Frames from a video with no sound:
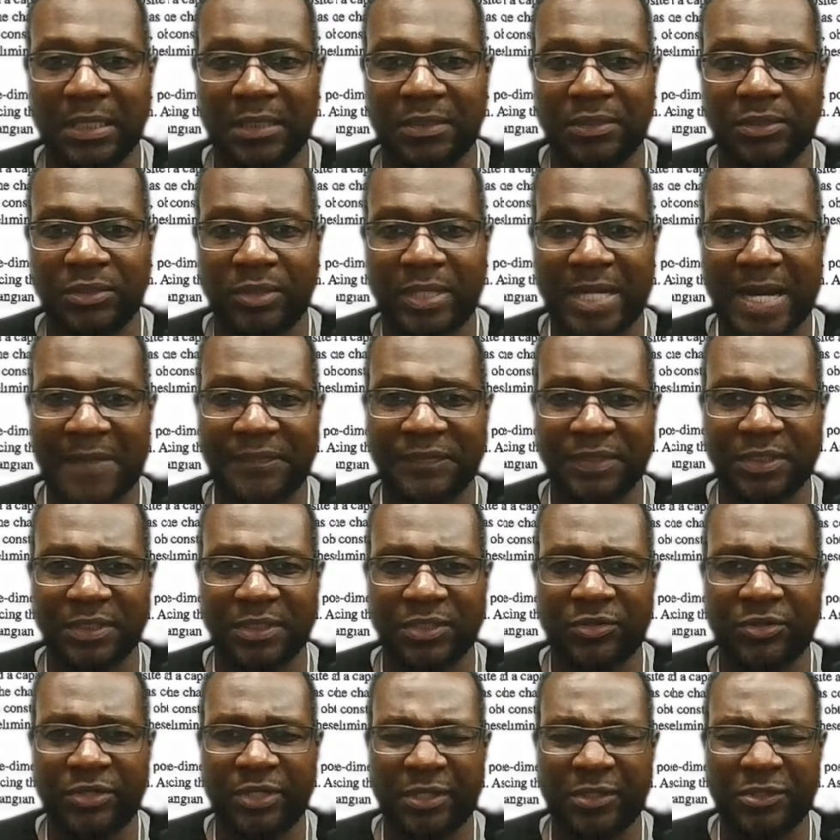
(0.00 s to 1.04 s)
You don't have
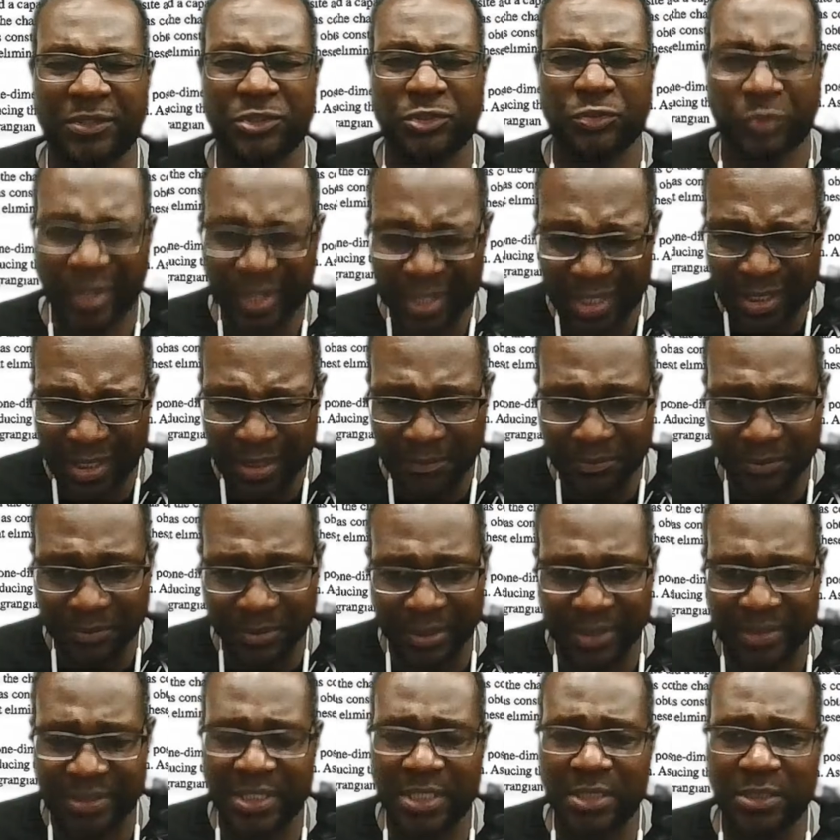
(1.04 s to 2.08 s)
to learn it straight up,
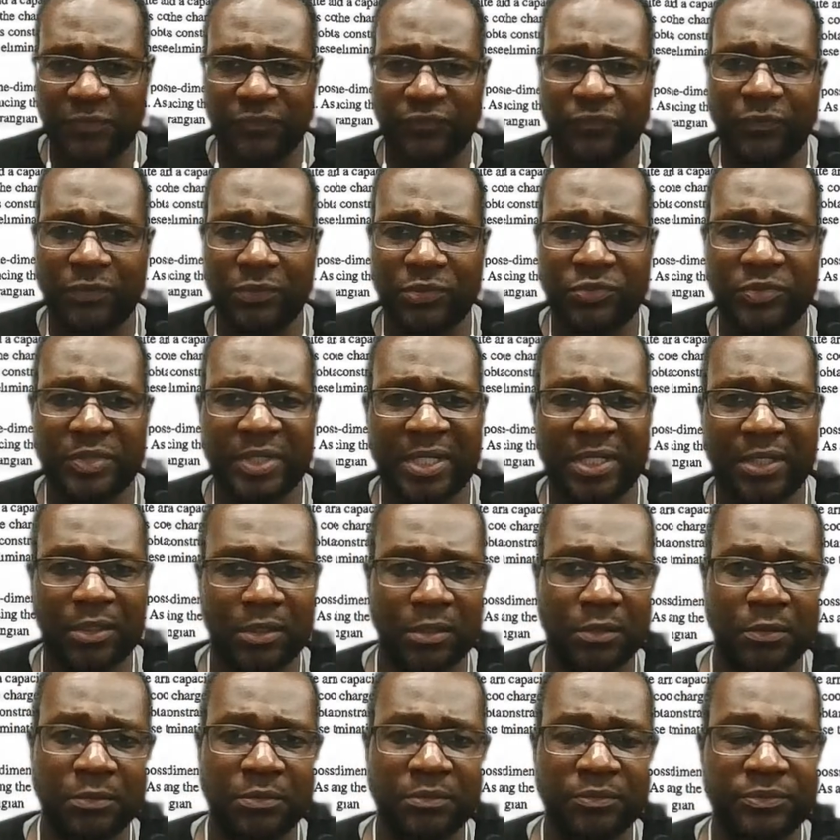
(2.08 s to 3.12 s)
but it takes
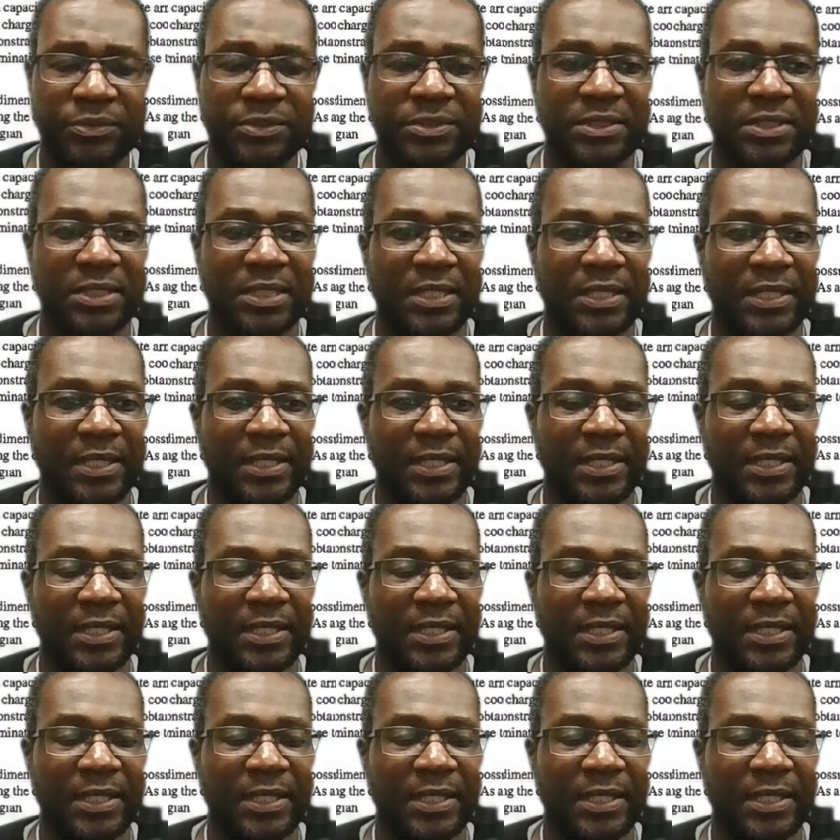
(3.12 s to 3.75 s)
Fortran codes.